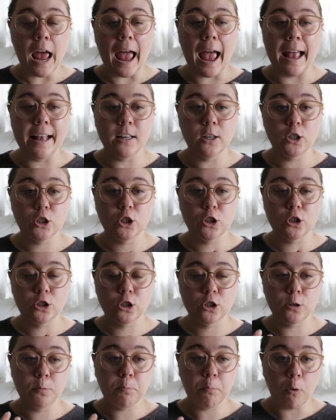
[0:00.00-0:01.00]
and
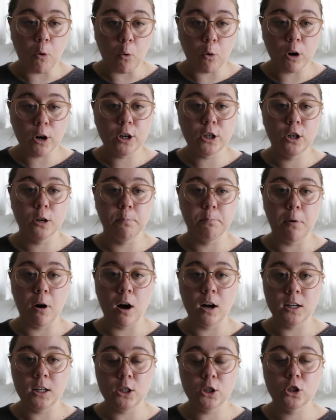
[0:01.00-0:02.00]
support your
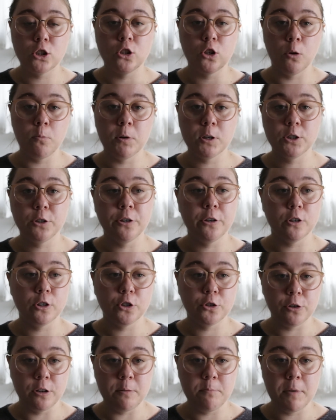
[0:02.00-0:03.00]
body so much through your
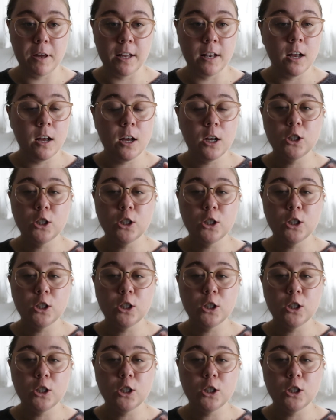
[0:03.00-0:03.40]
treatment